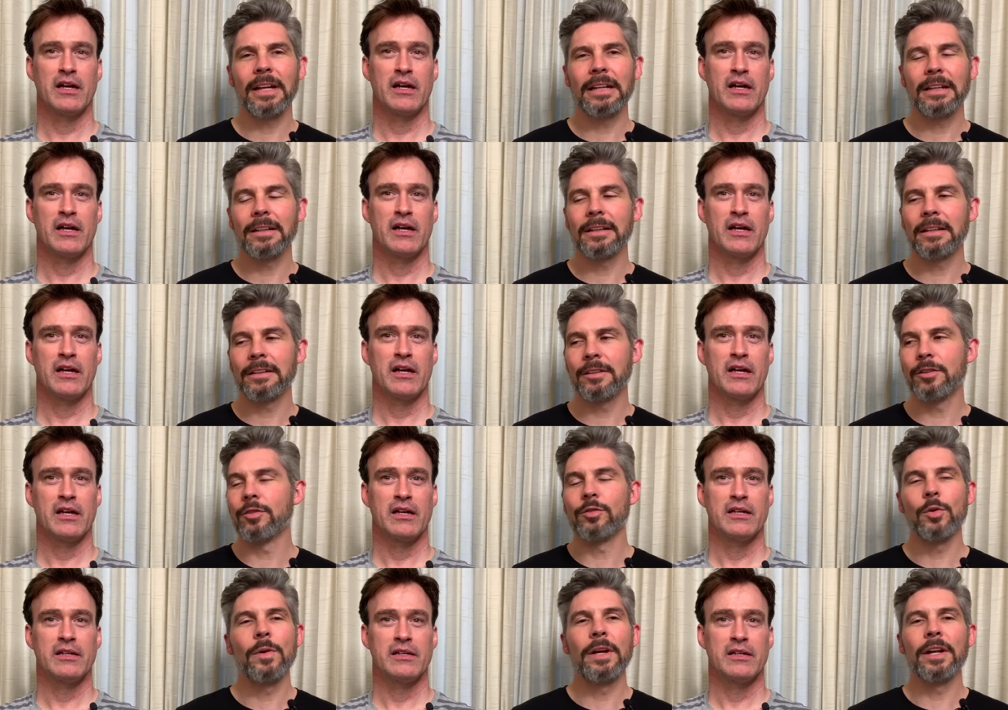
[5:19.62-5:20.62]
Speaker 1: like
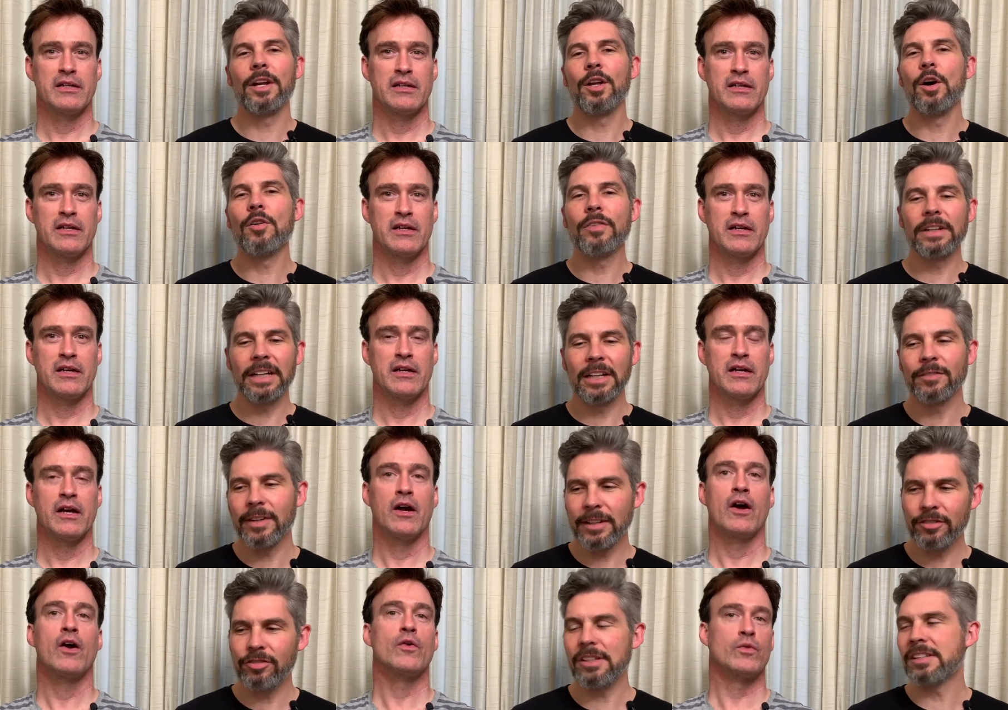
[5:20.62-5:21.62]
they're doing it all over again,
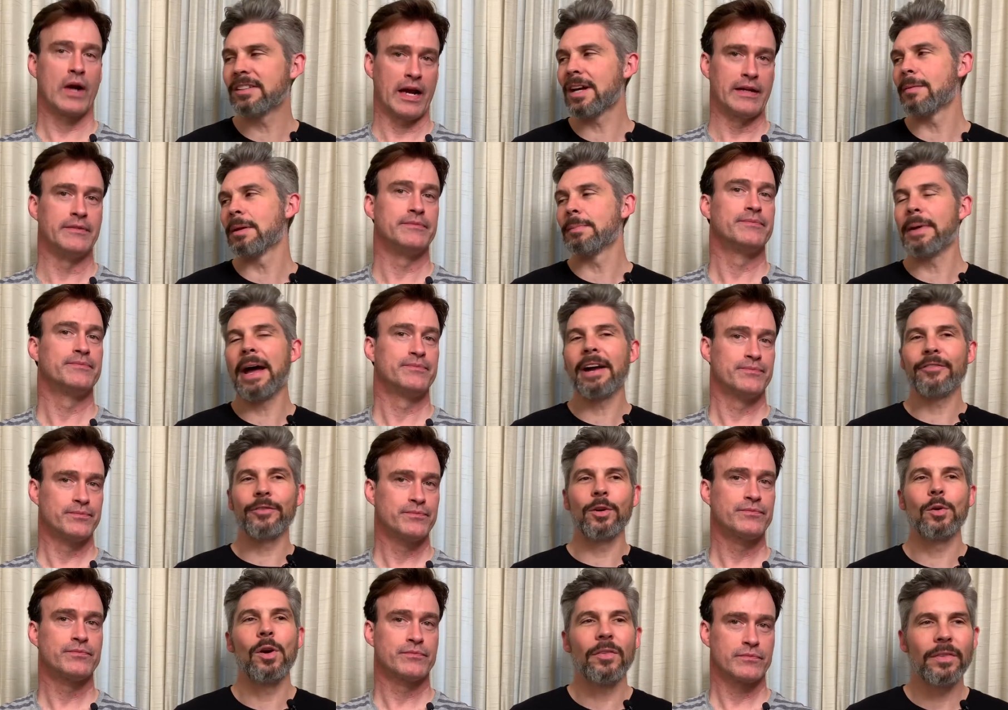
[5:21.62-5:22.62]
right? She's right. coming back
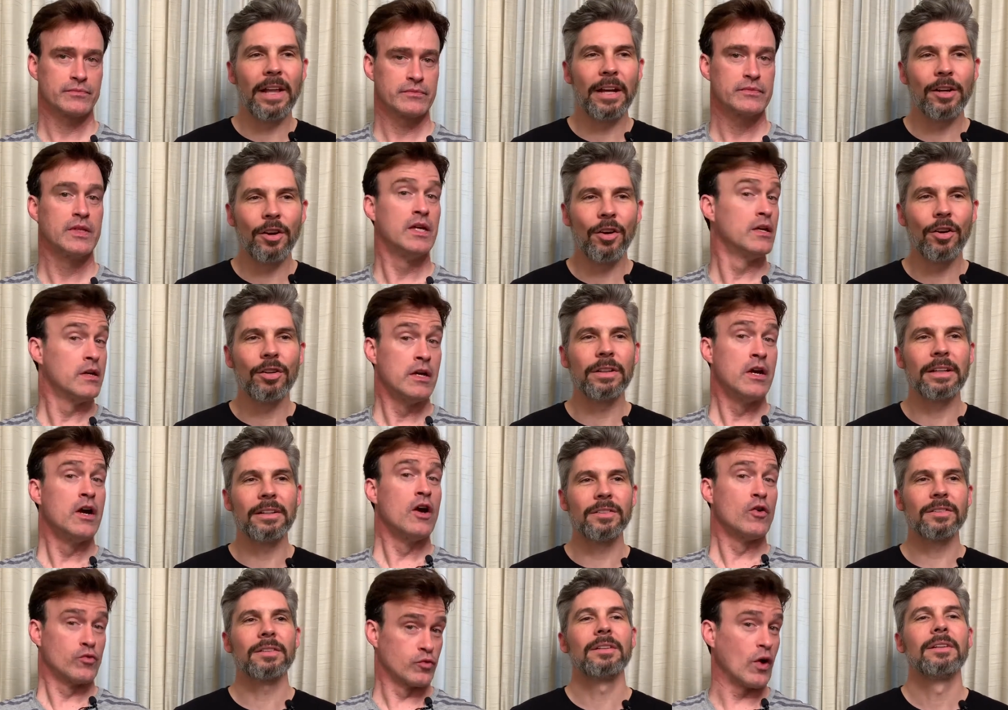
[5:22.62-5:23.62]
for whoever that girl
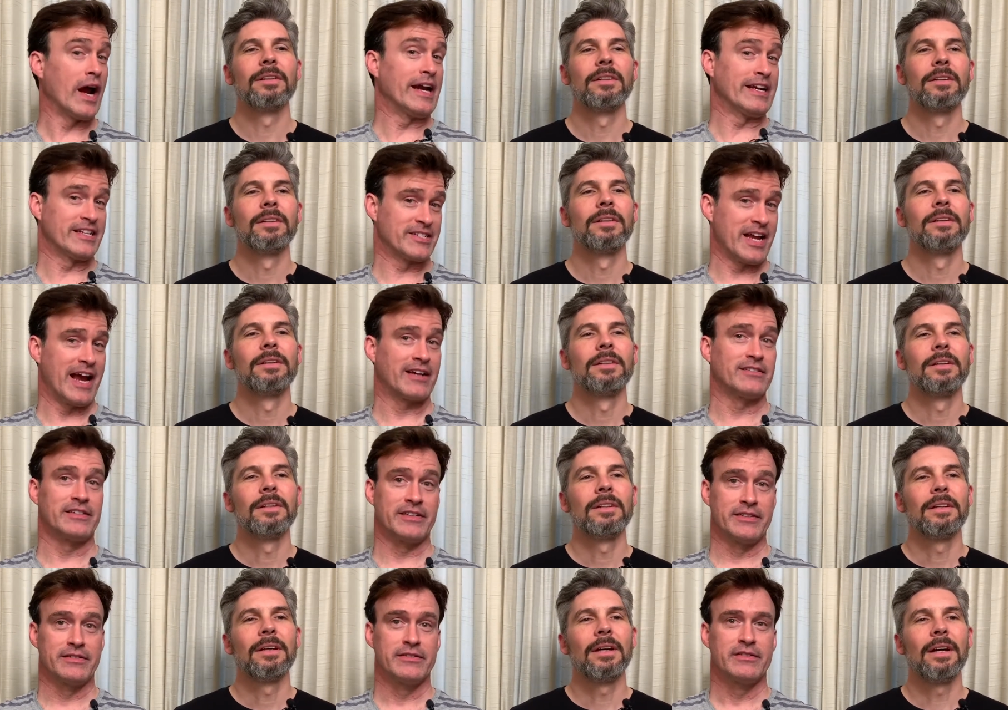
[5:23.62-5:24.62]
is. Right.
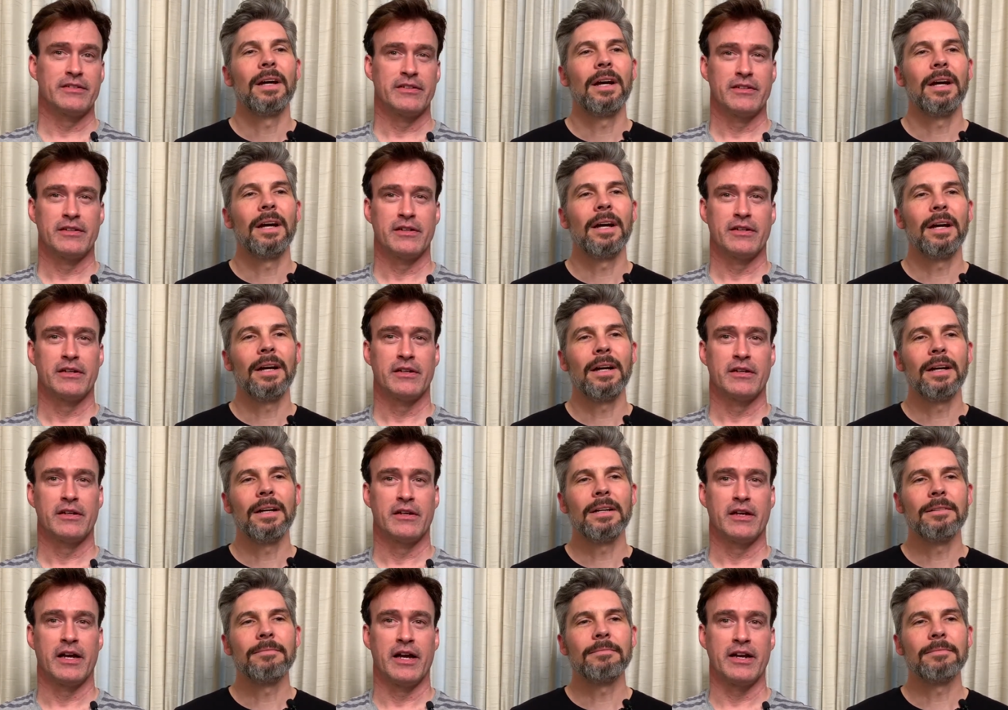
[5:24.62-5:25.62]
Exactly.
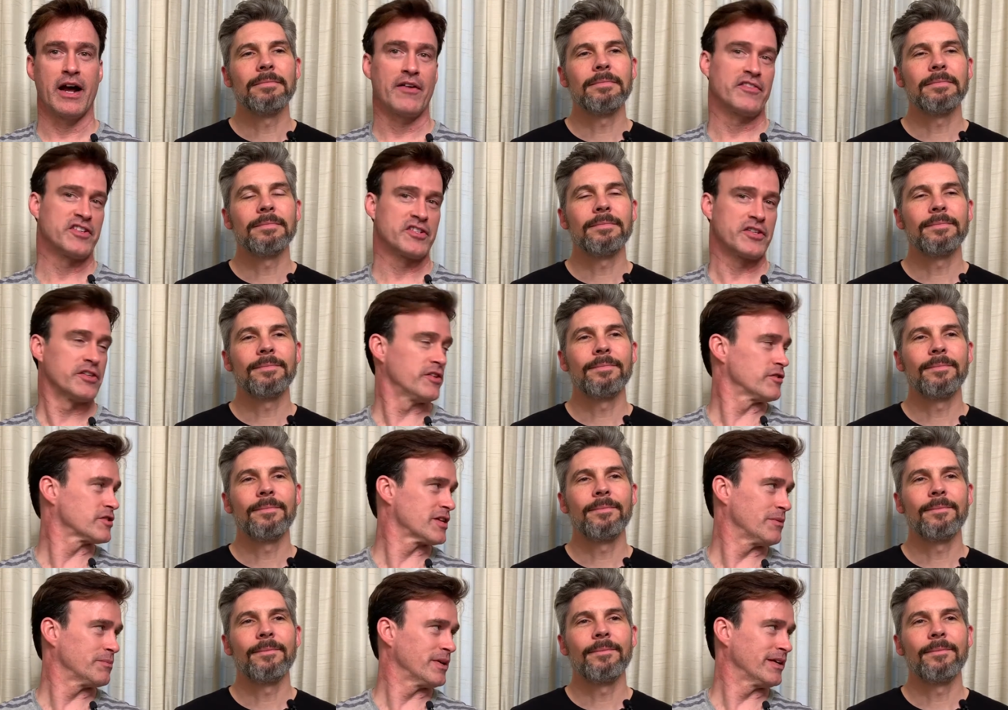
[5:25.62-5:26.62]
Um,
Speaker 2: and obviously,
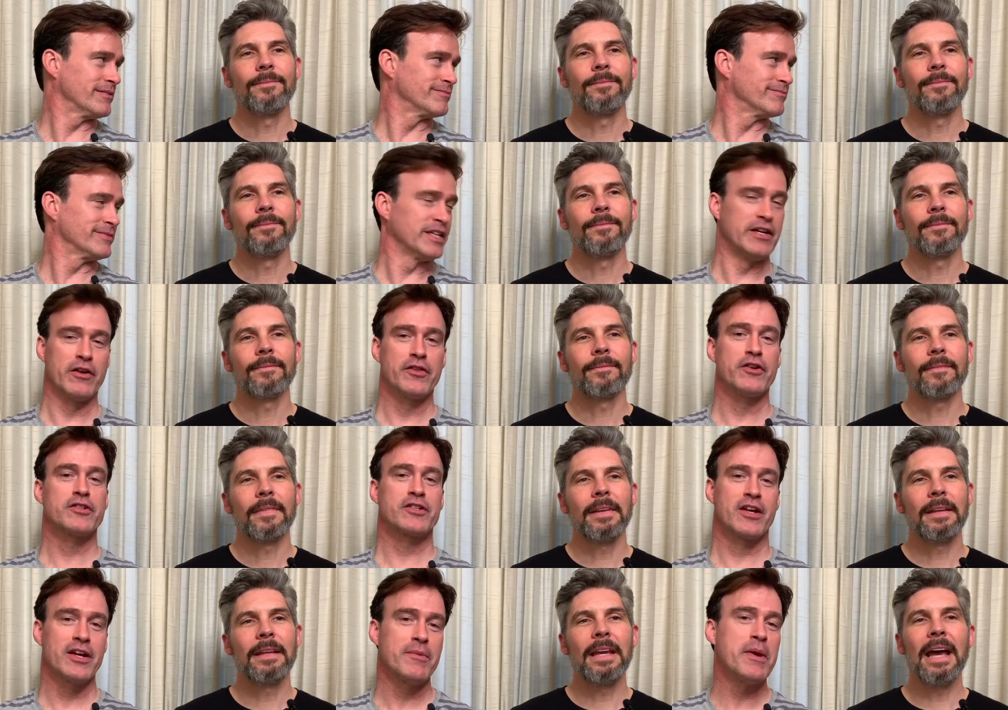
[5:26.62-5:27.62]
there's something, you know,
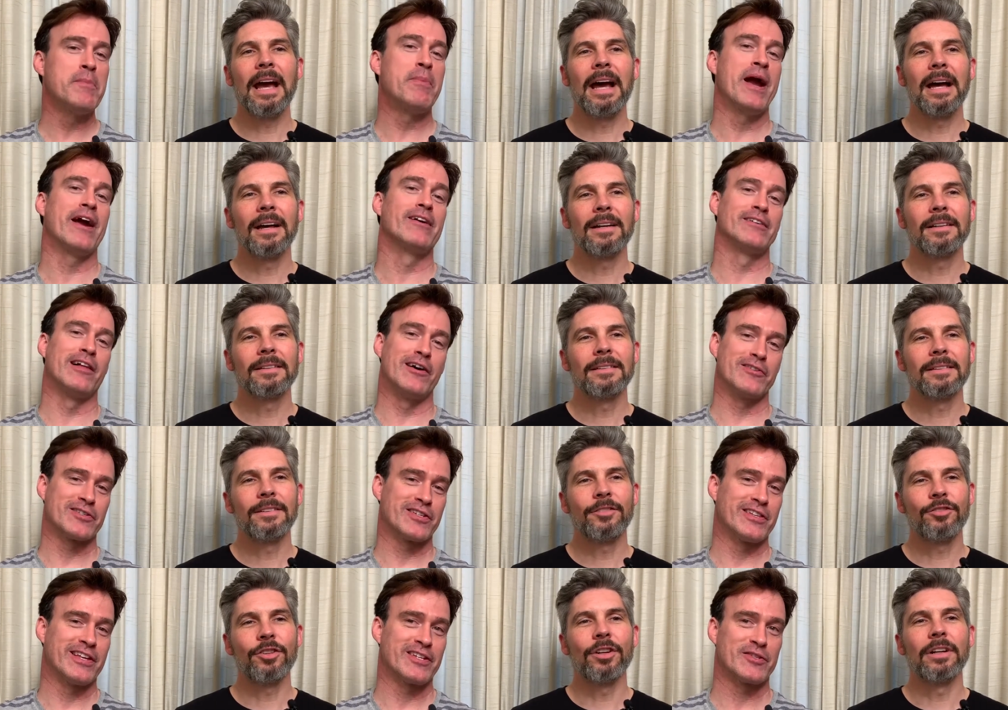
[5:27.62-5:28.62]
there's going to yeah, be
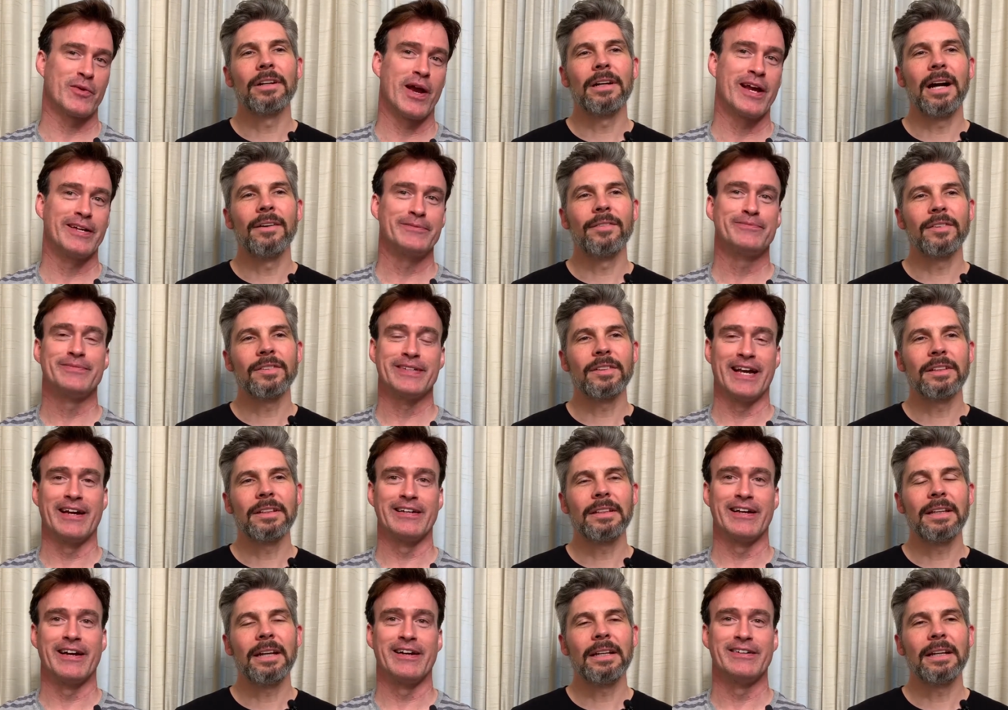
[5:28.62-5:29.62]
parallels in sure, this, right? Obviously,
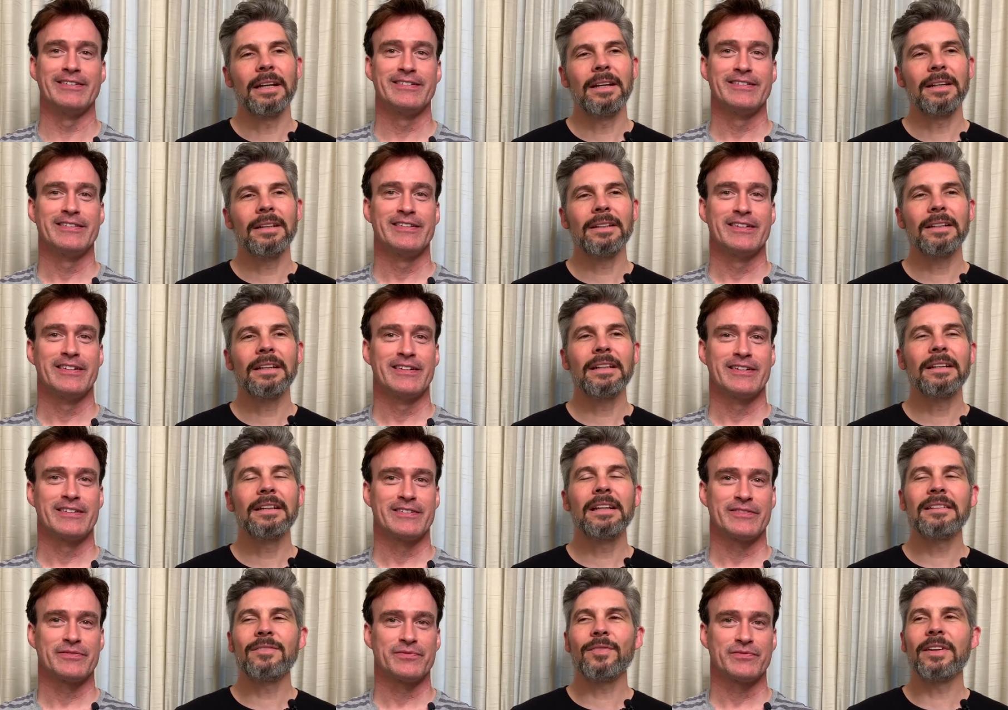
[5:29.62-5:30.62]
yeah, yeah, yeah. yeah.
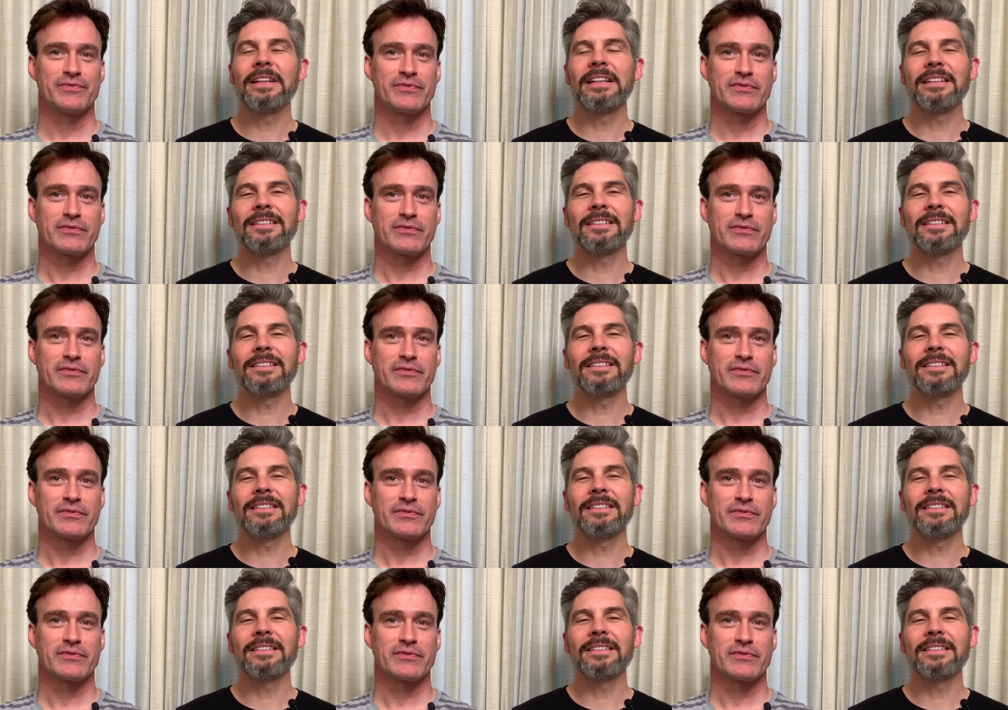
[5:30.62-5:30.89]
Speaker 1: It's funny.